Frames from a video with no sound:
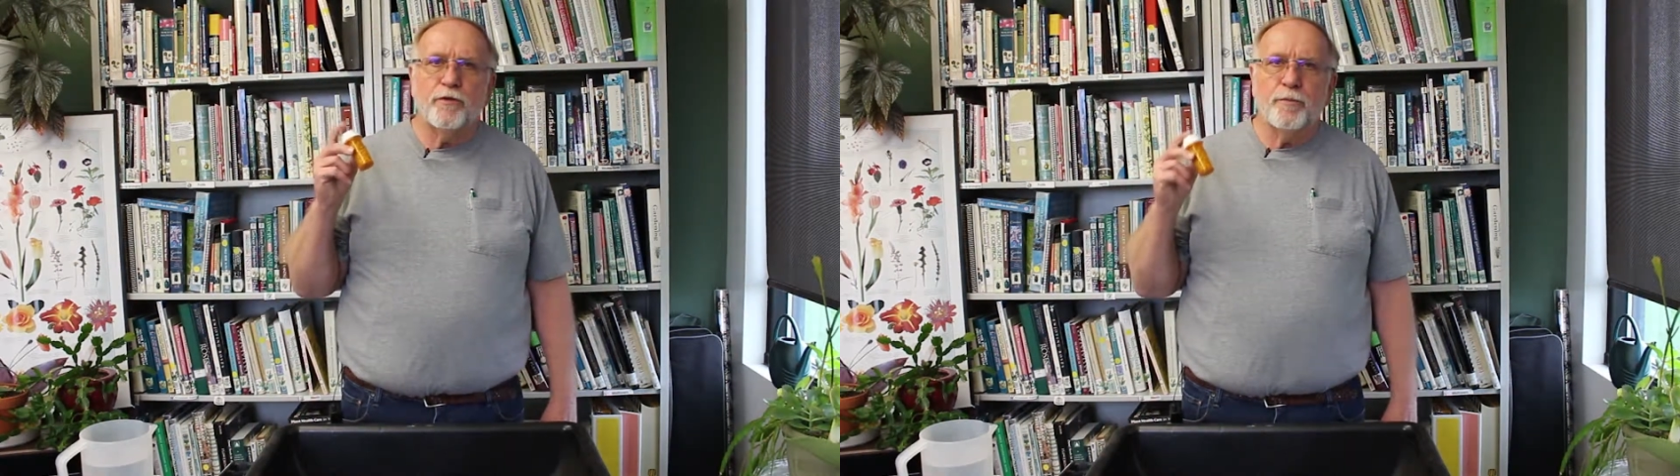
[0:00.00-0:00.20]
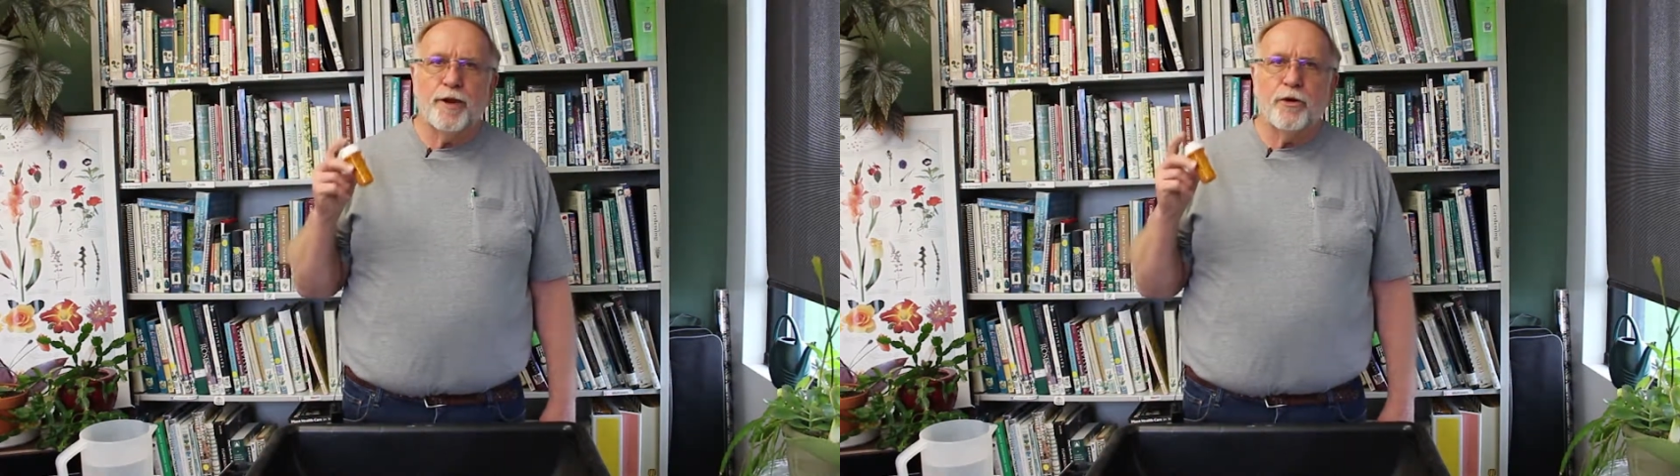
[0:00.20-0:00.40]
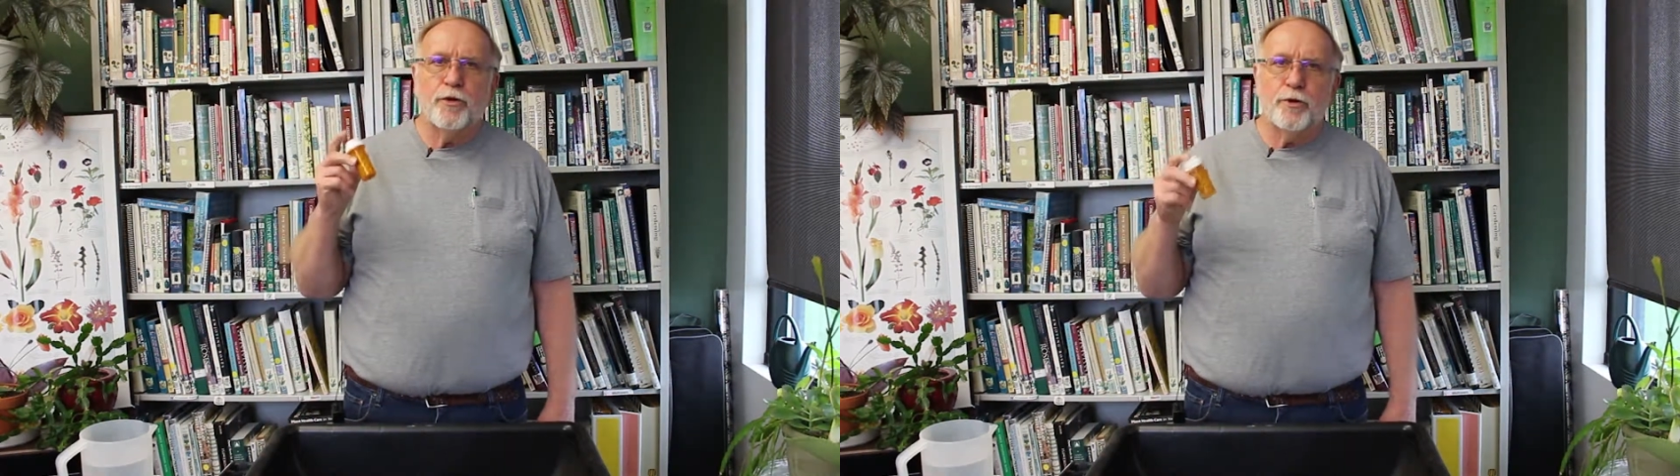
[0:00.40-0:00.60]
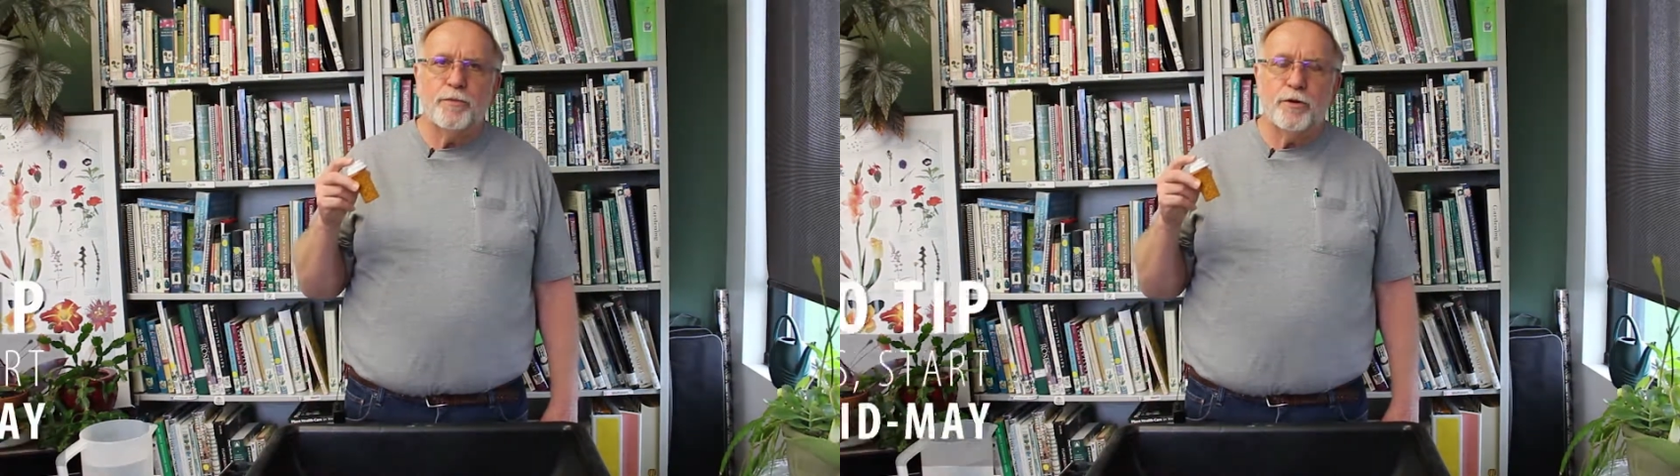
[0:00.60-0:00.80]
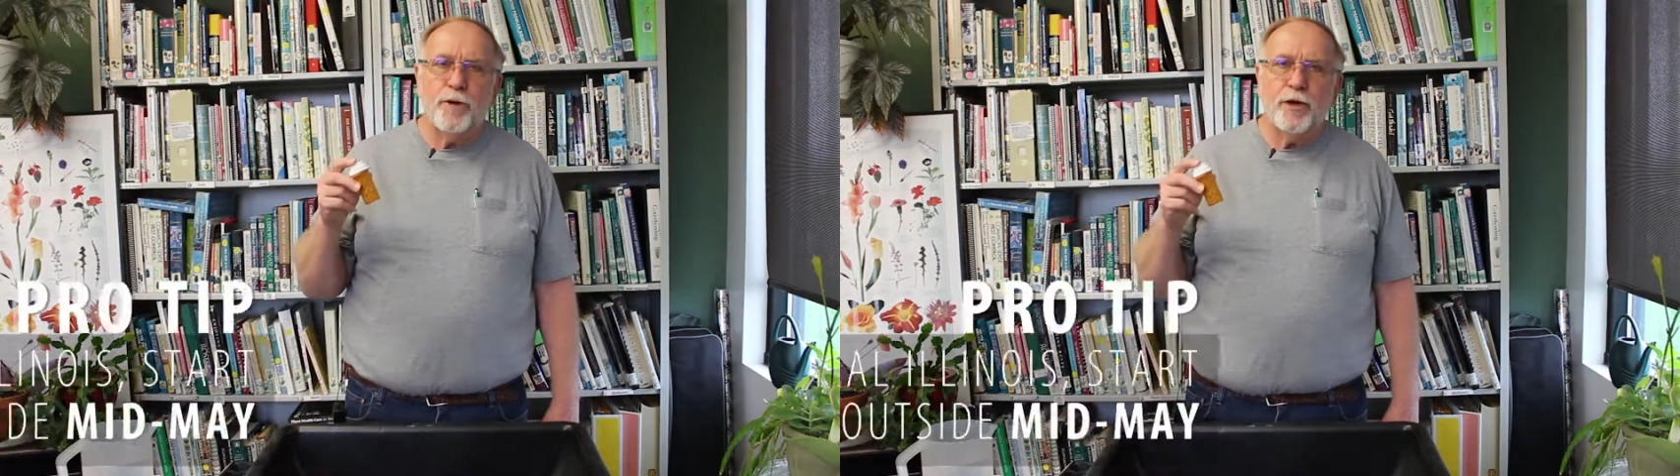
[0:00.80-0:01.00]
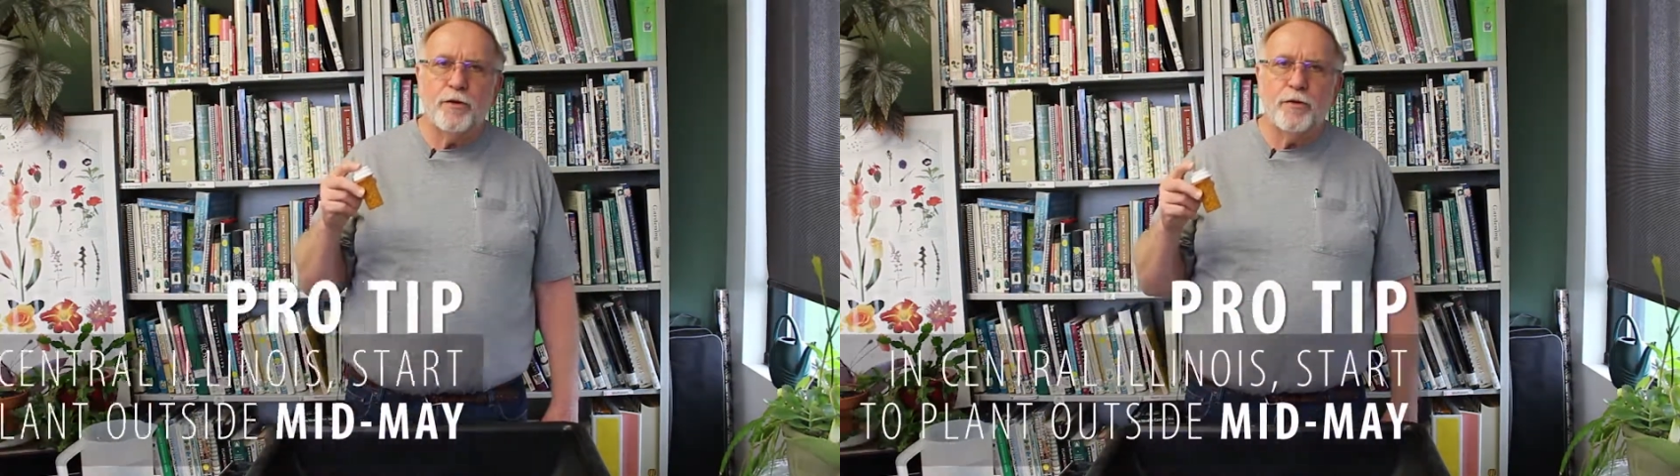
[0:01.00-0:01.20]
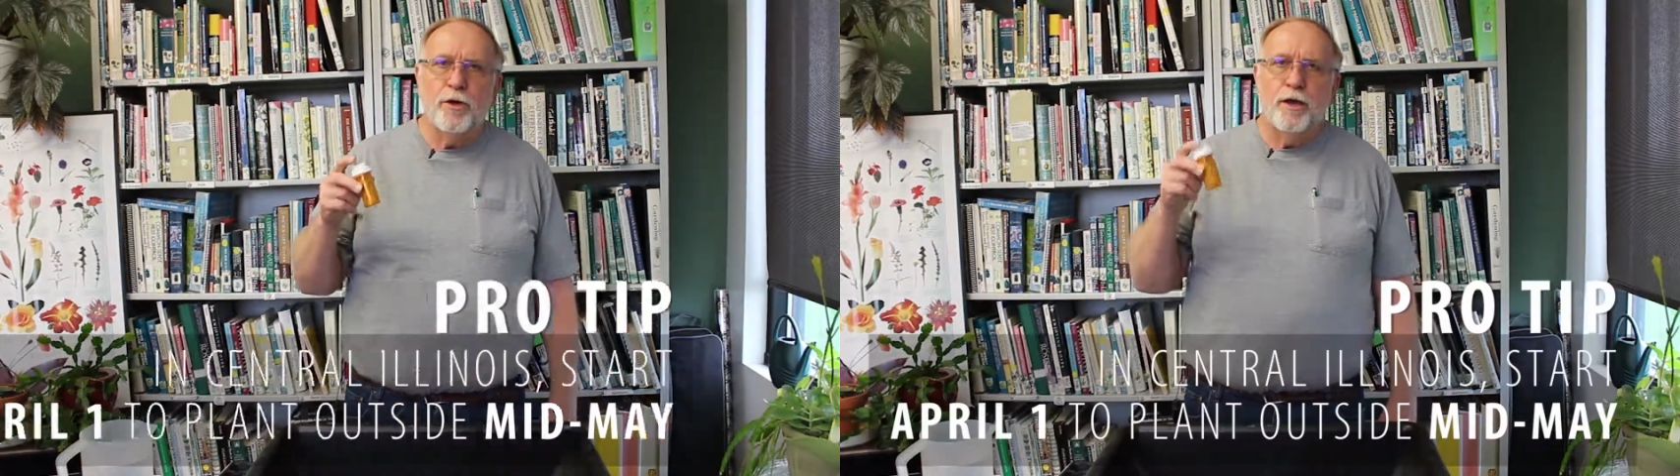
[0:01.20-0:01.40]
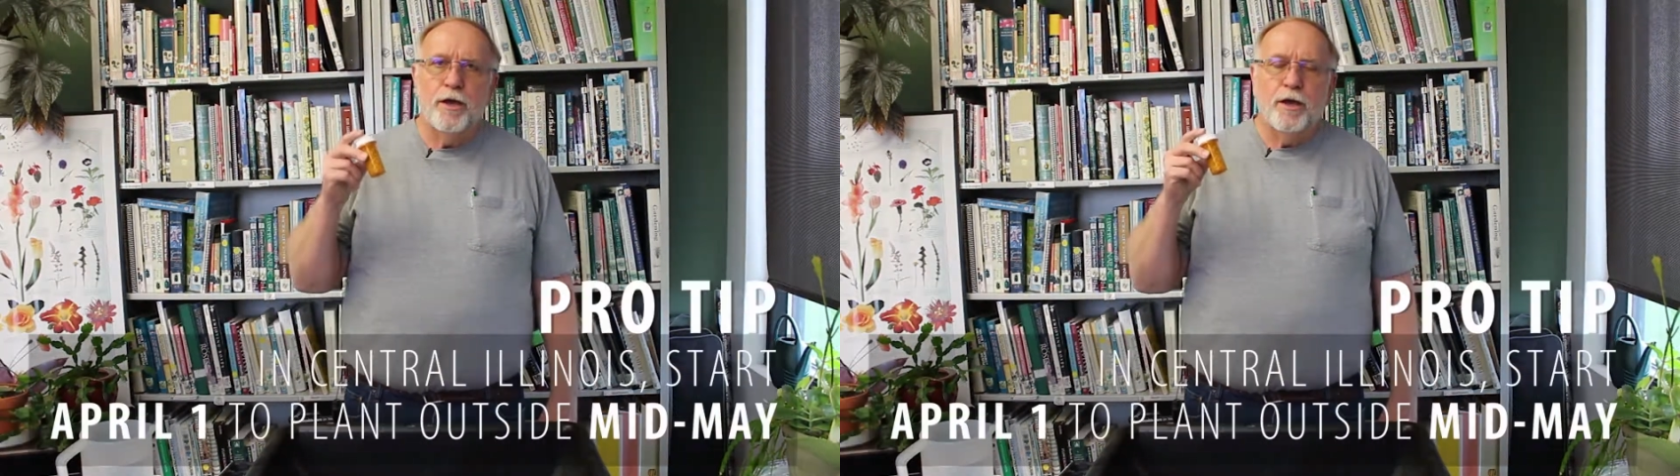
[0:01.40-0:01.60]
from an heirloom tomato,